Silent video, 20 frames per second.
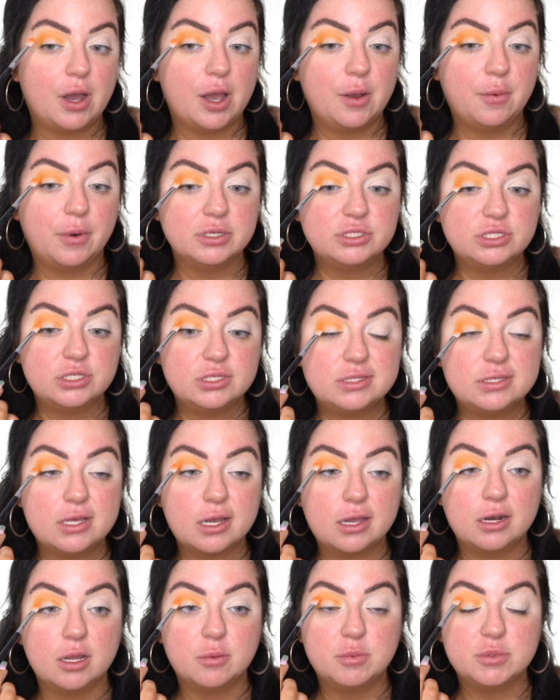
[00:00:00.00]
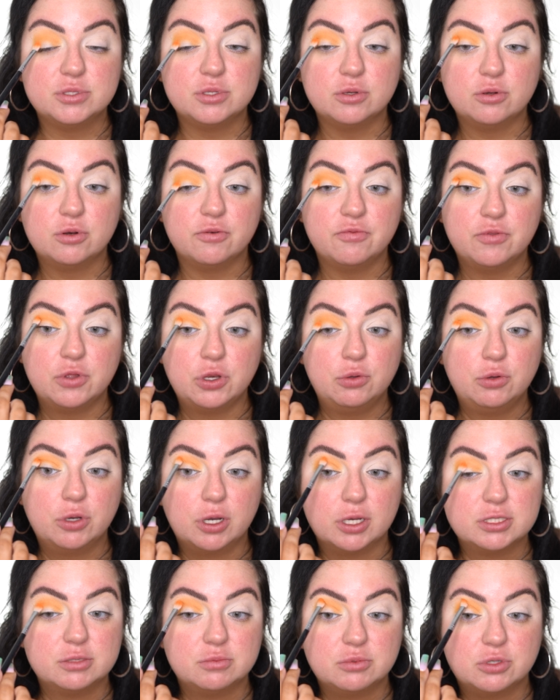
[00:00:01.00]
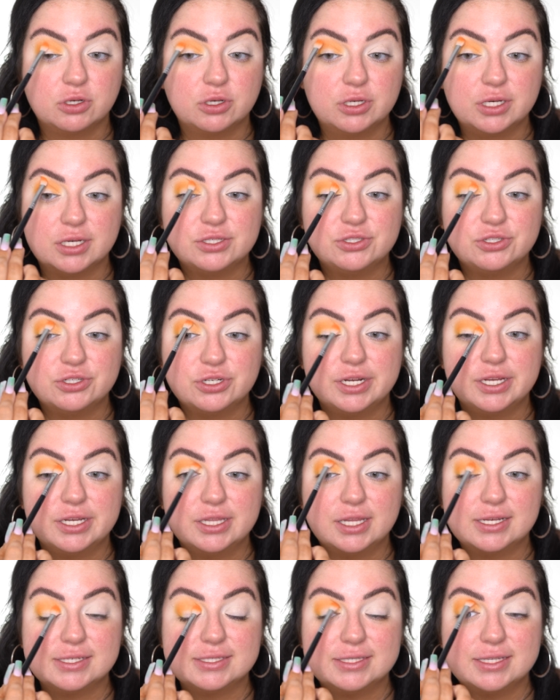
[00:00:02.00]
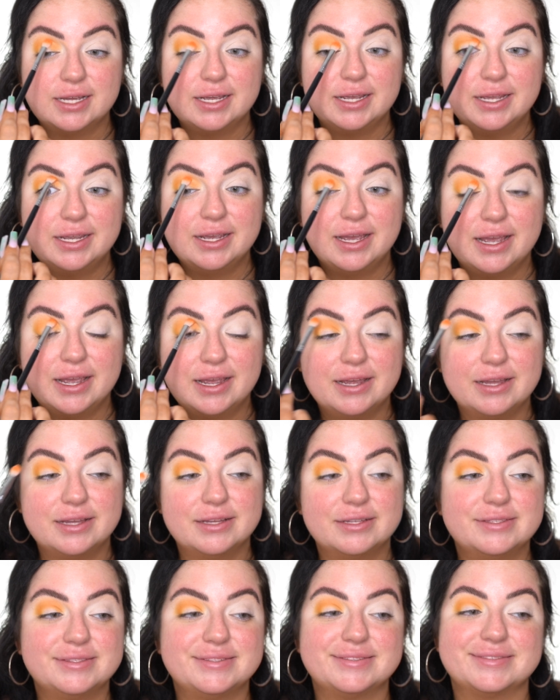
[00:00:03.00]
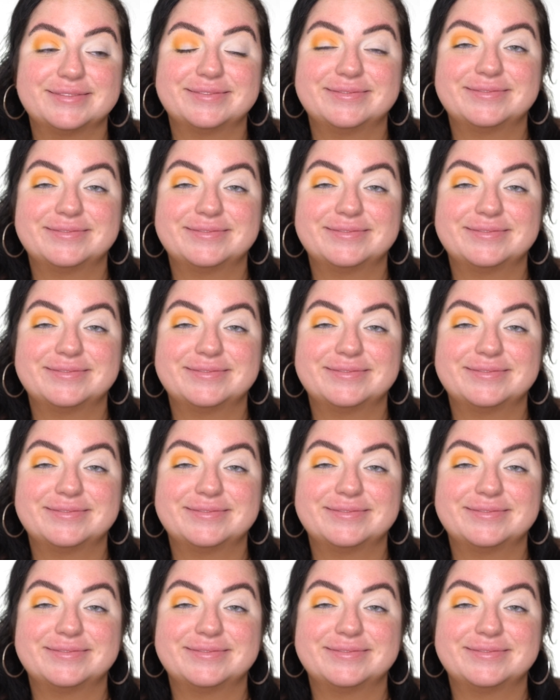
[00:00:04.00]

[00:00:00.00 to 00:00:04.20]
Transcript: I watched the second episode of the new Gossip Girl last night, and